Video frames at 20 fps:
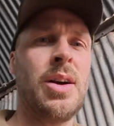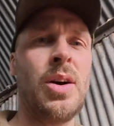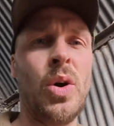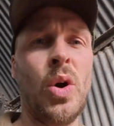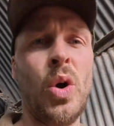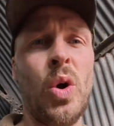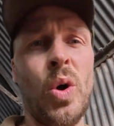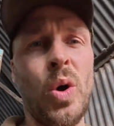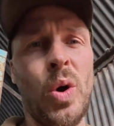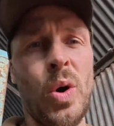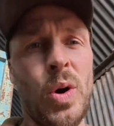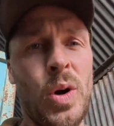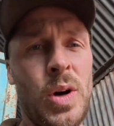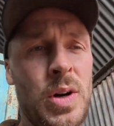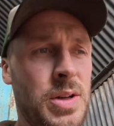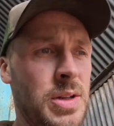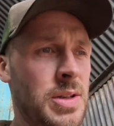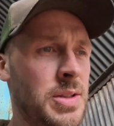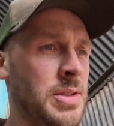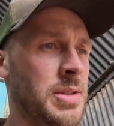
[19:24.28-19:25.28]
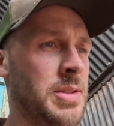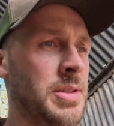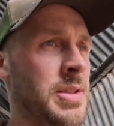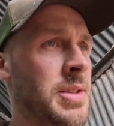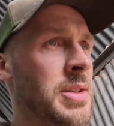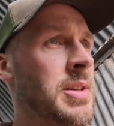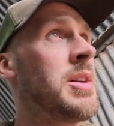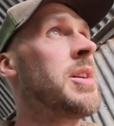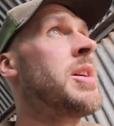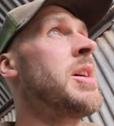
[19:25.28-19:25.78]
or
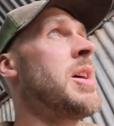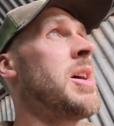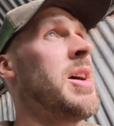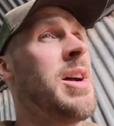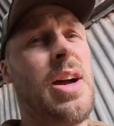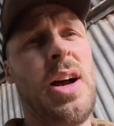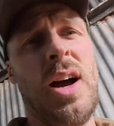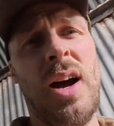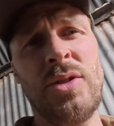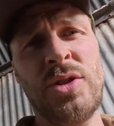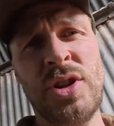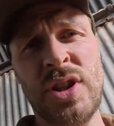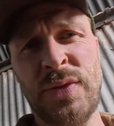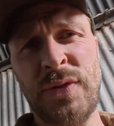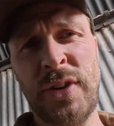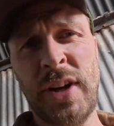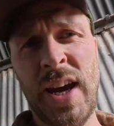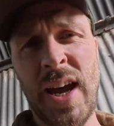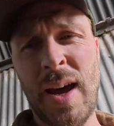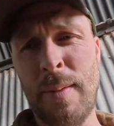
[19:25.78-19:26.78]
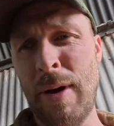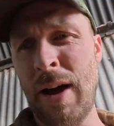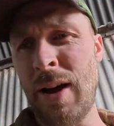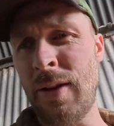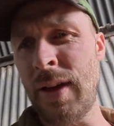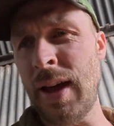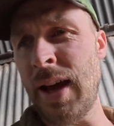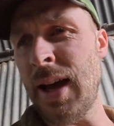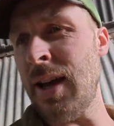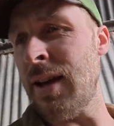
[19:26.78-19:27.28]
I'll just forget
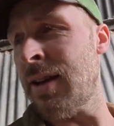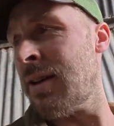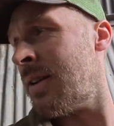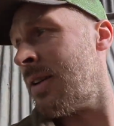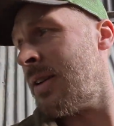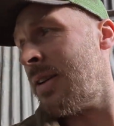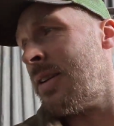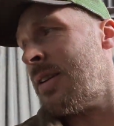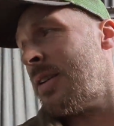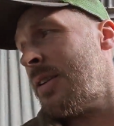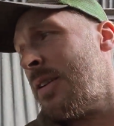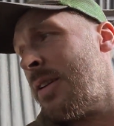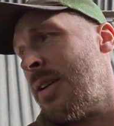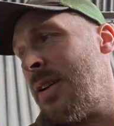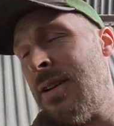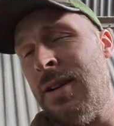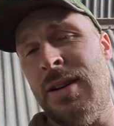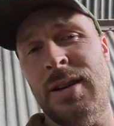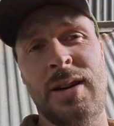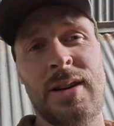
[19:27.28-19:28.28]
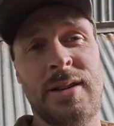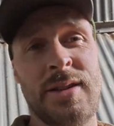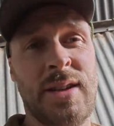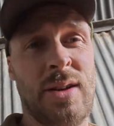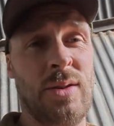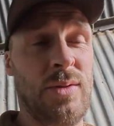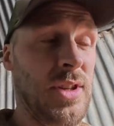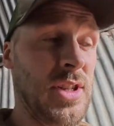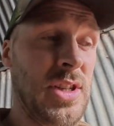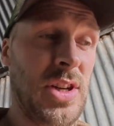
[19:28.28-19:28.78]
about that
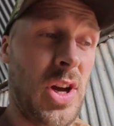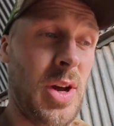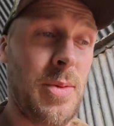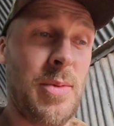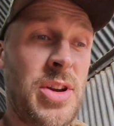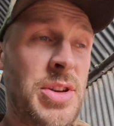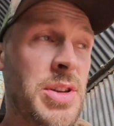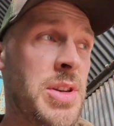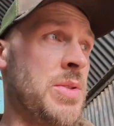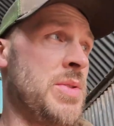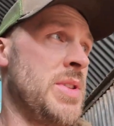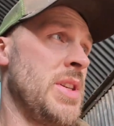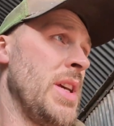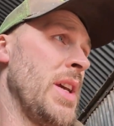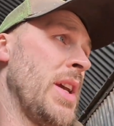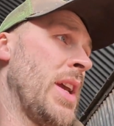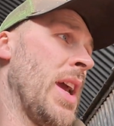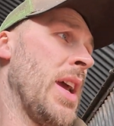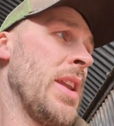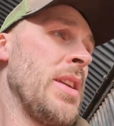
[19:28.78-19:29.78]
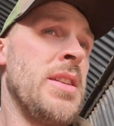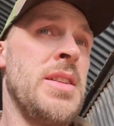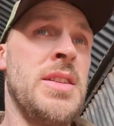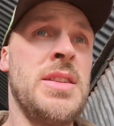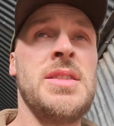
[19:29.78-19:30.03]
until the time I use it again,